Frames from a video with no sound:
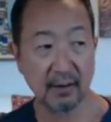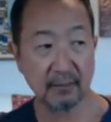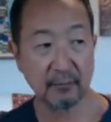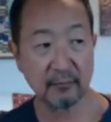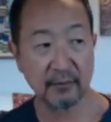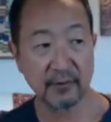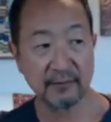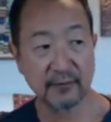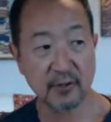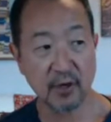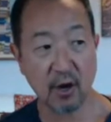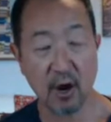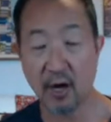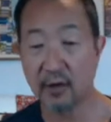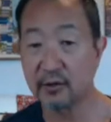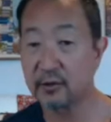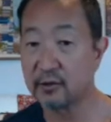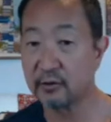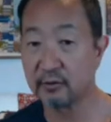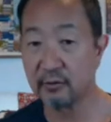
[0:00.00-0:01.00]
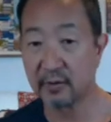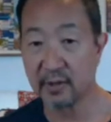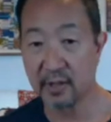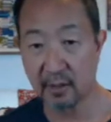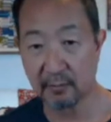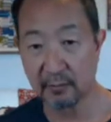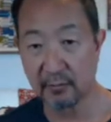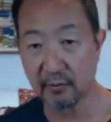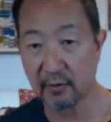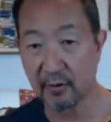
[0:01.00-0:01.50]
We've talked to a
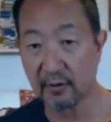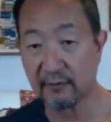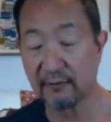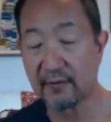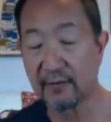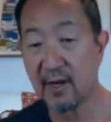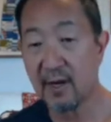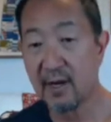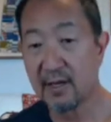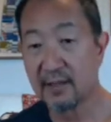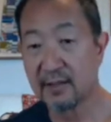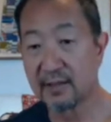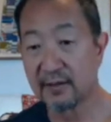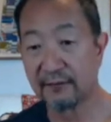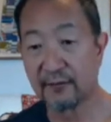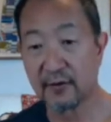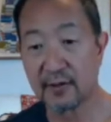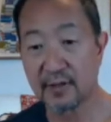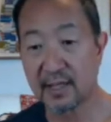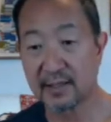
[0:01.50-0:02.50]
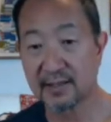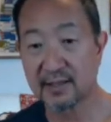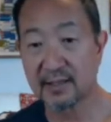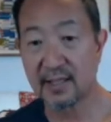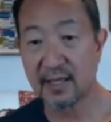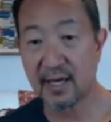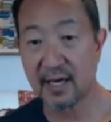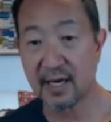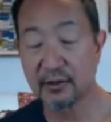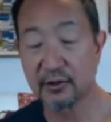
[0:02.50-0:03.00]
number of different
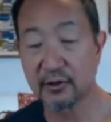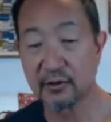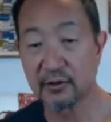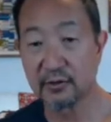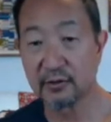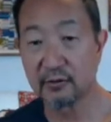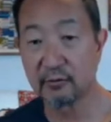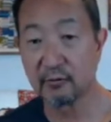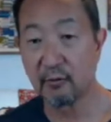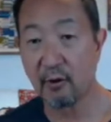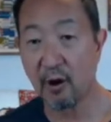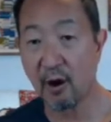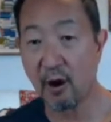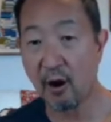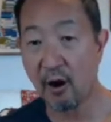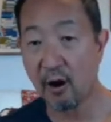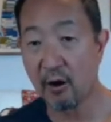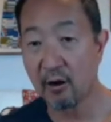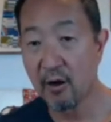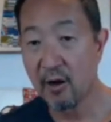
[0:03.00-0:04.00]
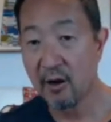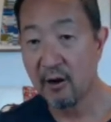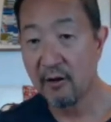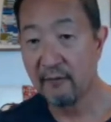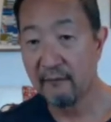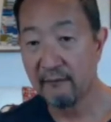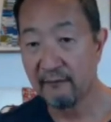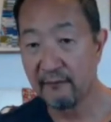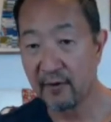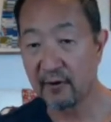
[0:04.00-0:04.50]
destinations who are
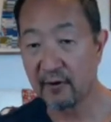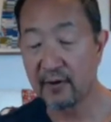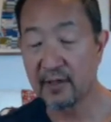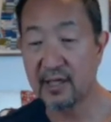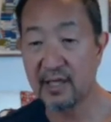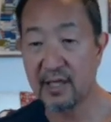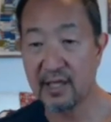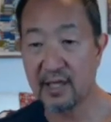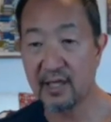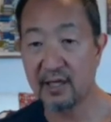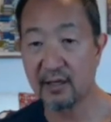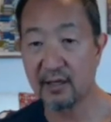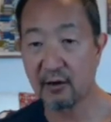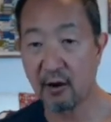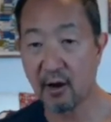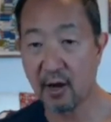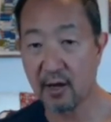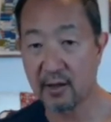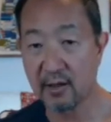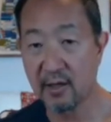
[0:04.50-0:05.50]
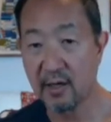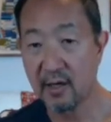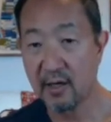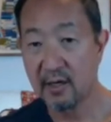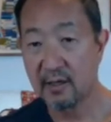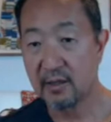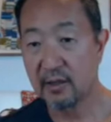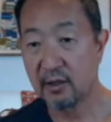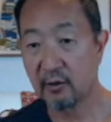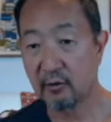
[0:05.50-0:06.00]
very keen on,
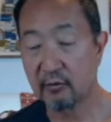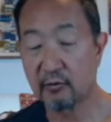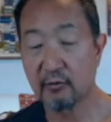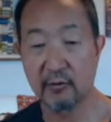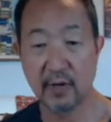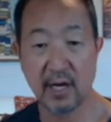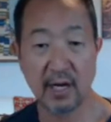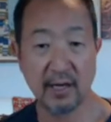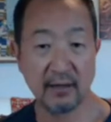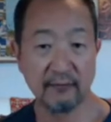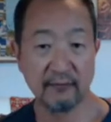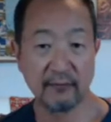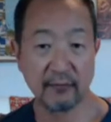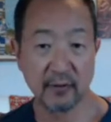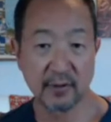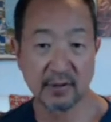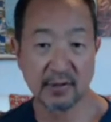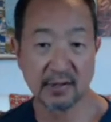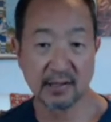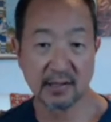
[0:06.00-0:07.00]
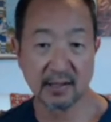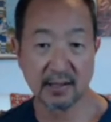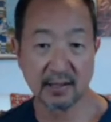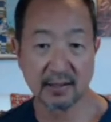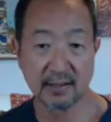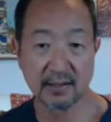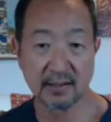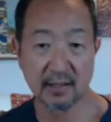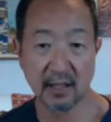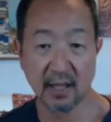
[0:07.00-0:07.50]
you know, creating, for
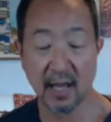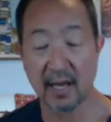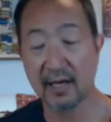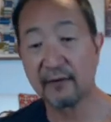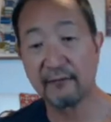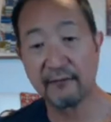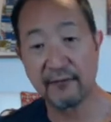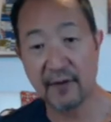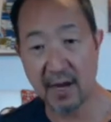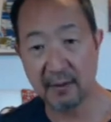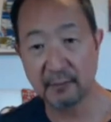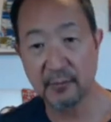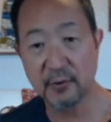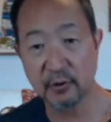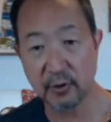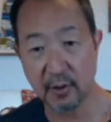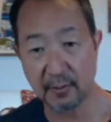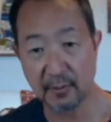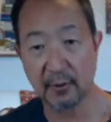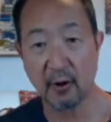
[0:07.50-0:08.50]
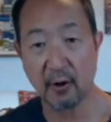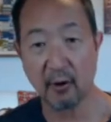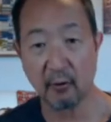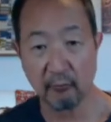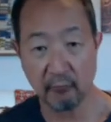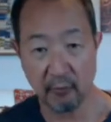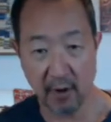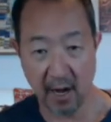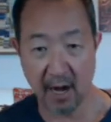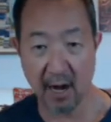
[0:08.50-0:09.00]
instance, like a fam trip
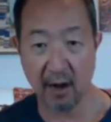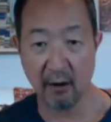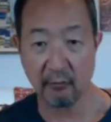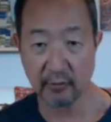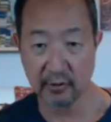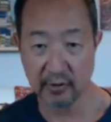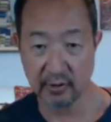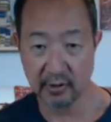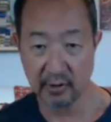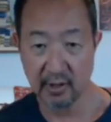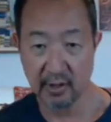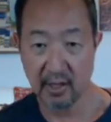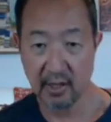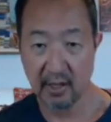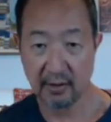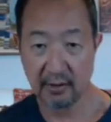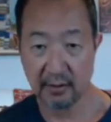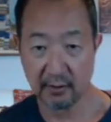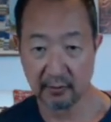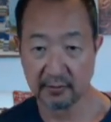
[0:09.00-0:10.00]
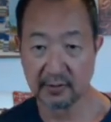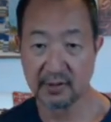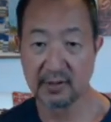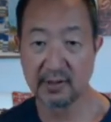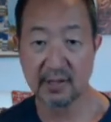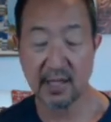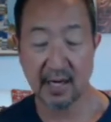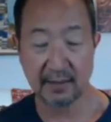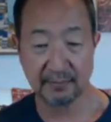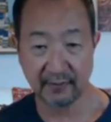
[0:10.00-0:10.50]
around those
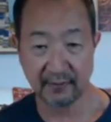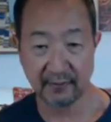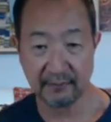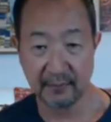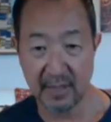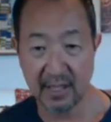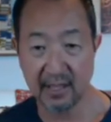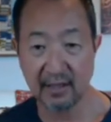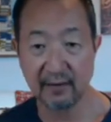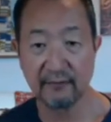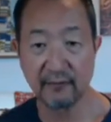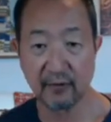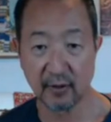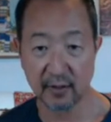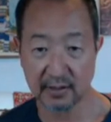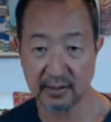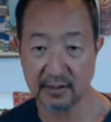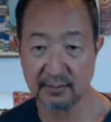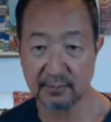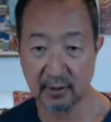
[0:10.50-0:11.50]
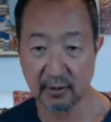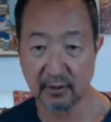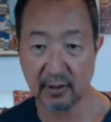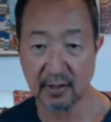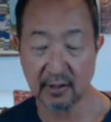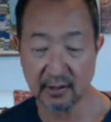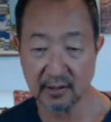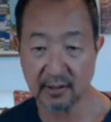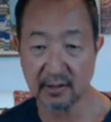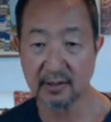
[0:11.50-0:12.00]
type of meaningful
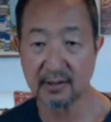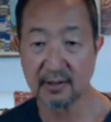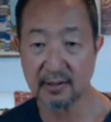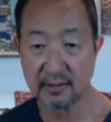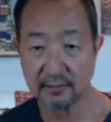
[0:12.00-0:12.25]
experiences.